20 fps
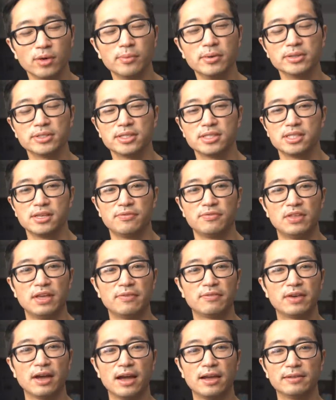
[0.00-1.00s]
almost as if
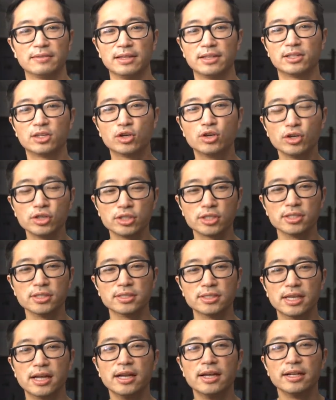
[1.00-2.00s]
they've got like
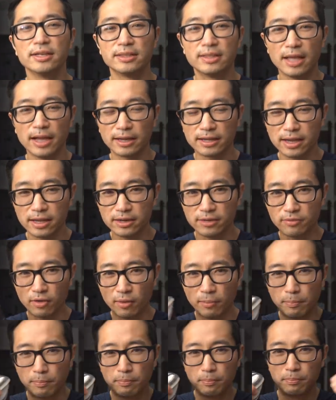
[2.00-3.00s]
cushions that kind of
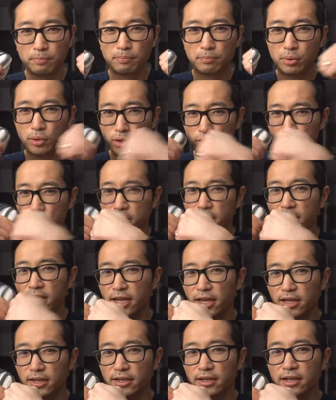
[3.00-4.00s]
are pushing
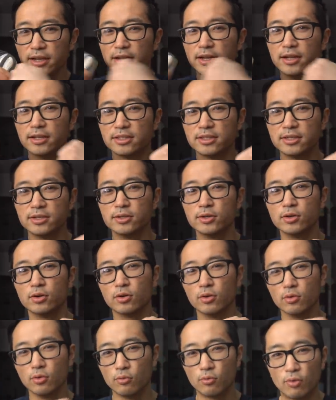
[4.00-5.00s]
in
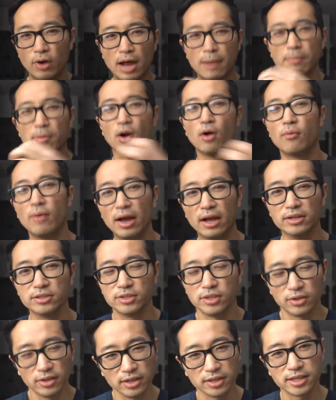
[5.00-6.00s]
to wrap
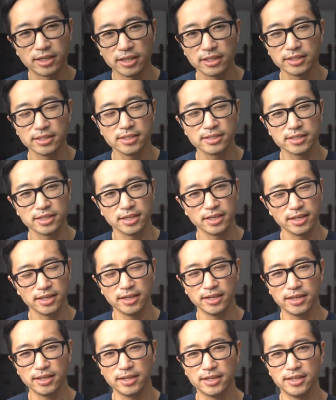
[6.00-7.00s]
around your Achilles
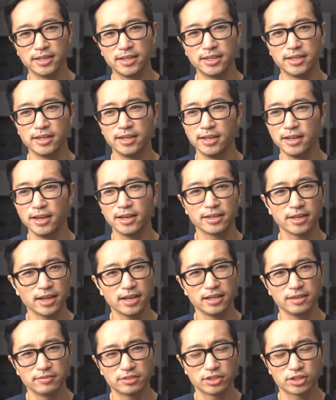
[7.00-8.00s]
in
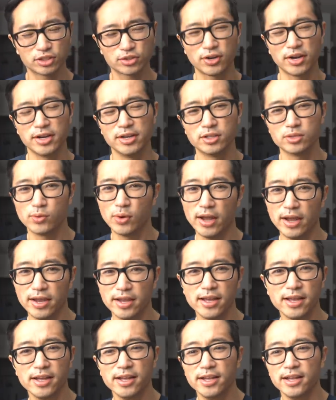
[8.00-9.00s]
kind of a strange
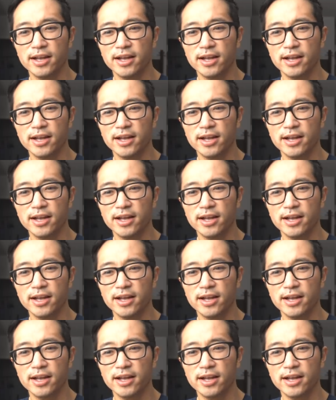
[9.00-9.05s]
way.